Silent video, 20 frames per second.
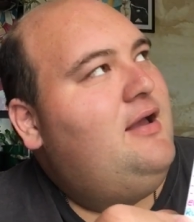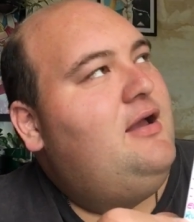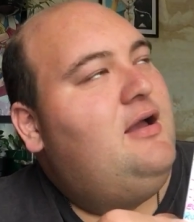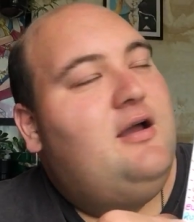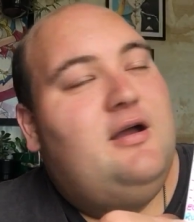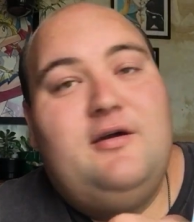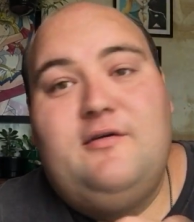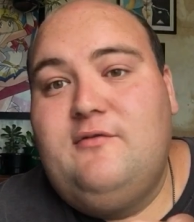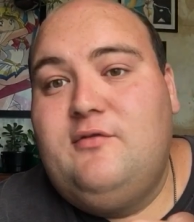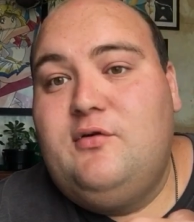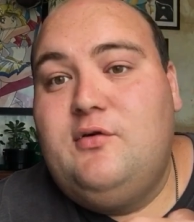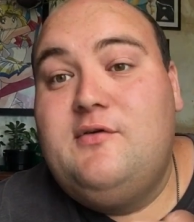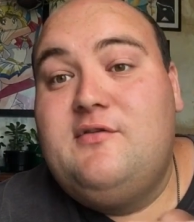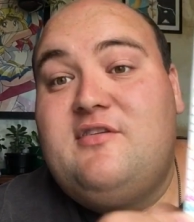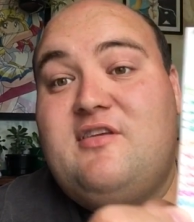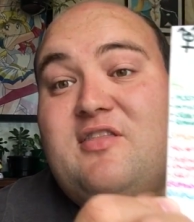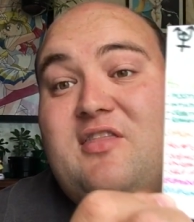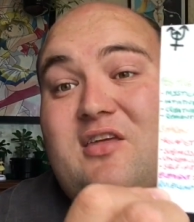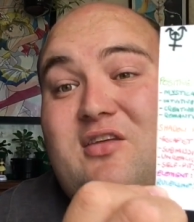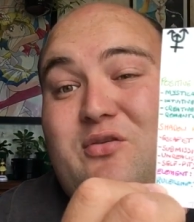
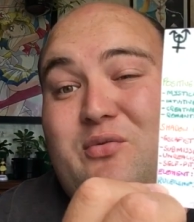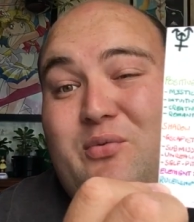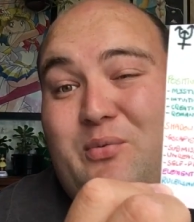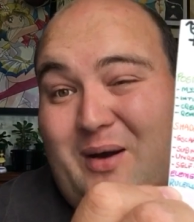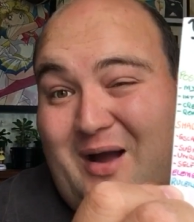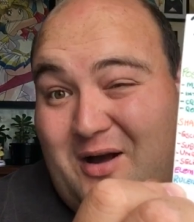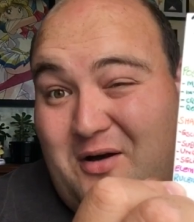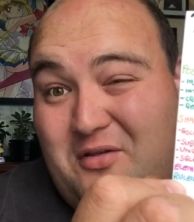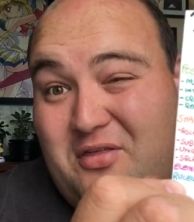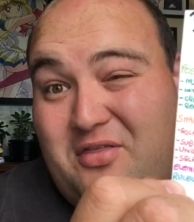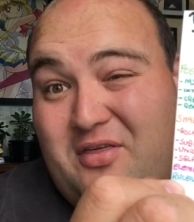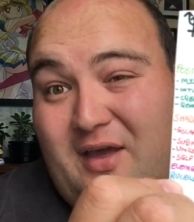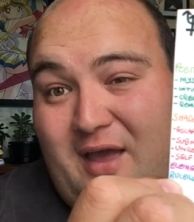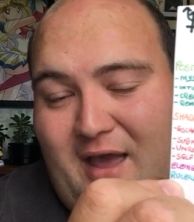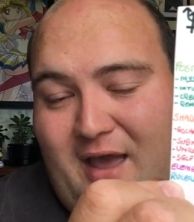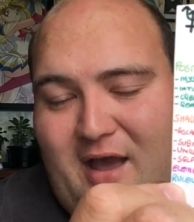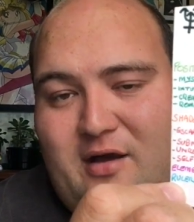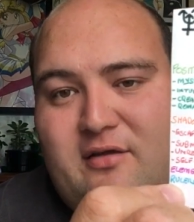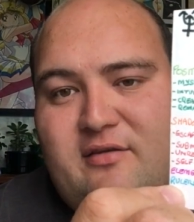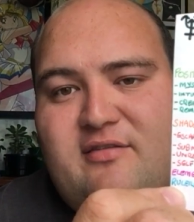12th
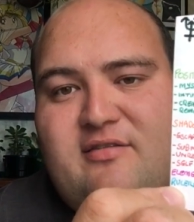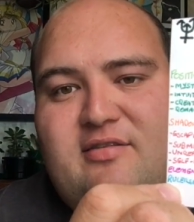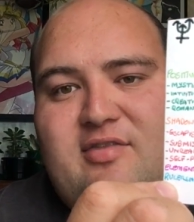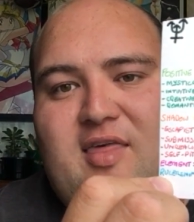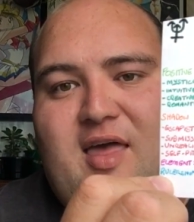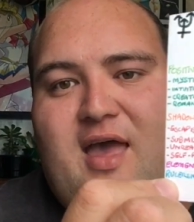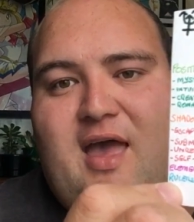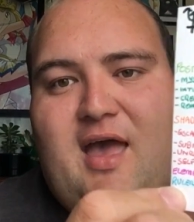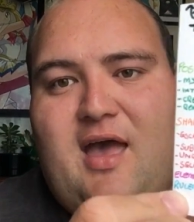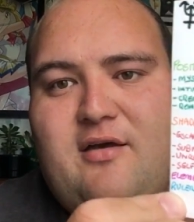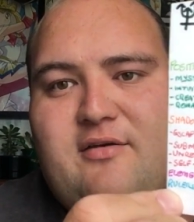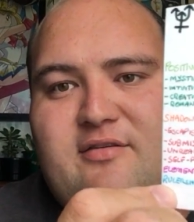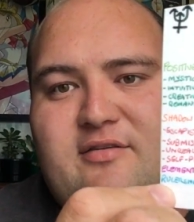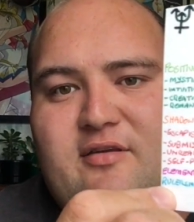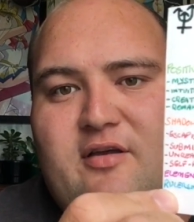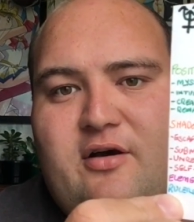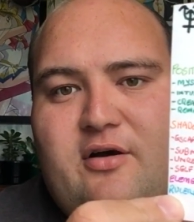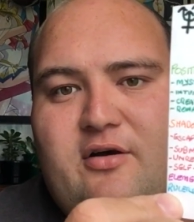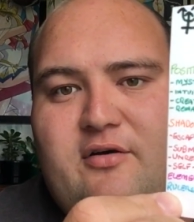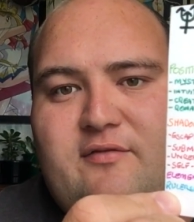house, the house
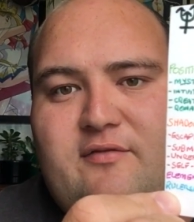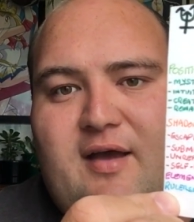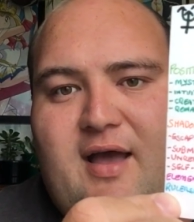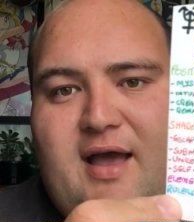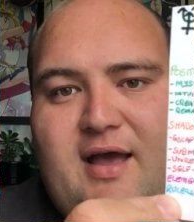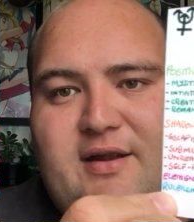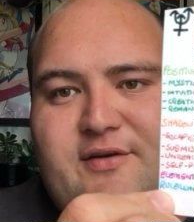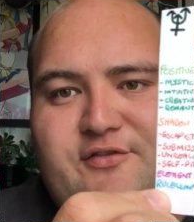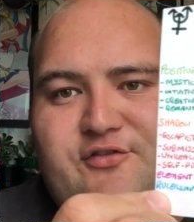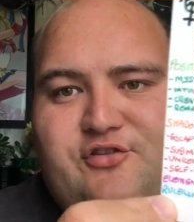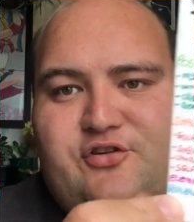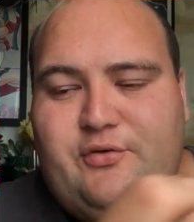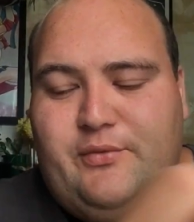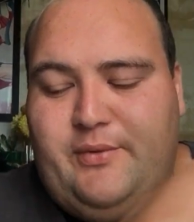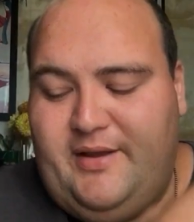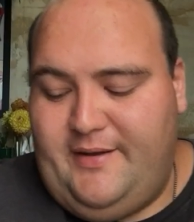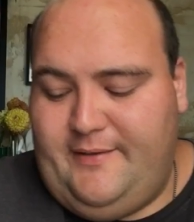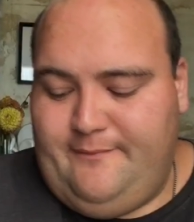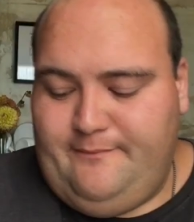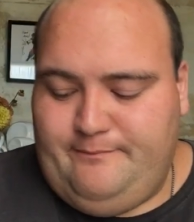of
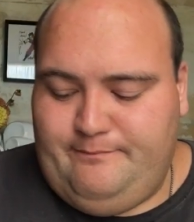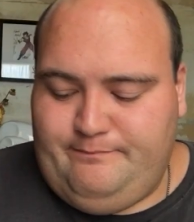undoing.